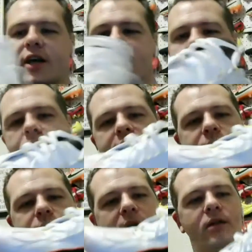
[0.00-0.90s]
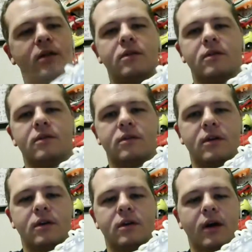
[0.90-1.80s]
the colorway as well.
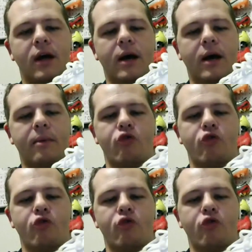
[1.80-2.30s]
I